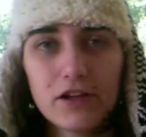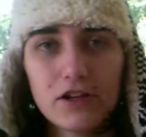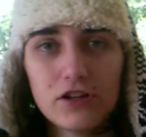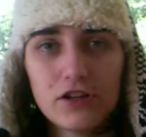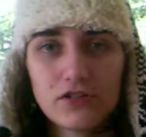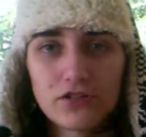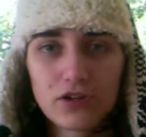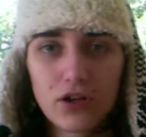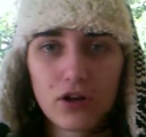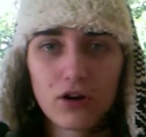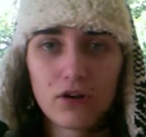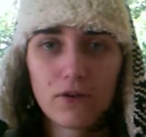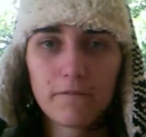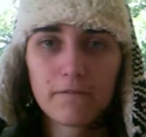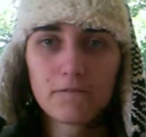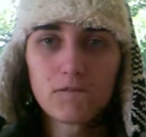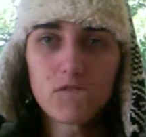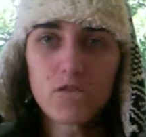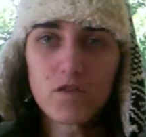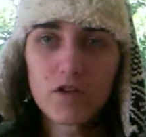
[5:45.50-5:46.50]
So
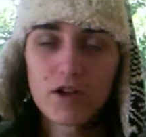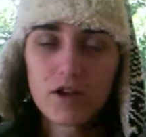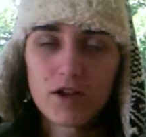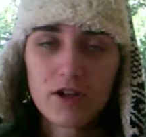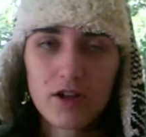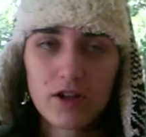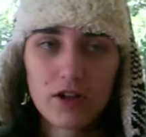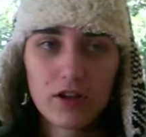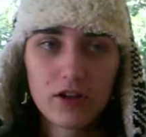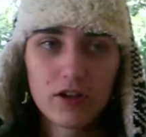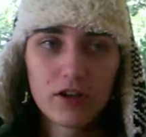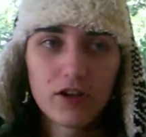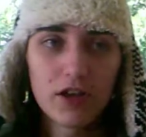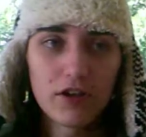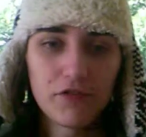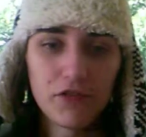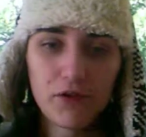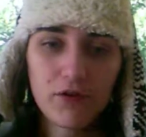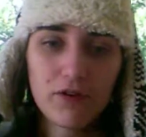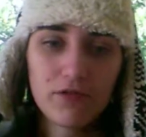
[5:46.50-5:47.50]
if
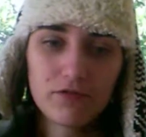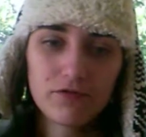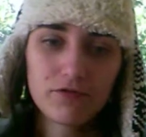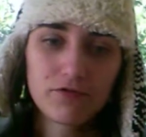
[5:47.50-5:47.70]
you want,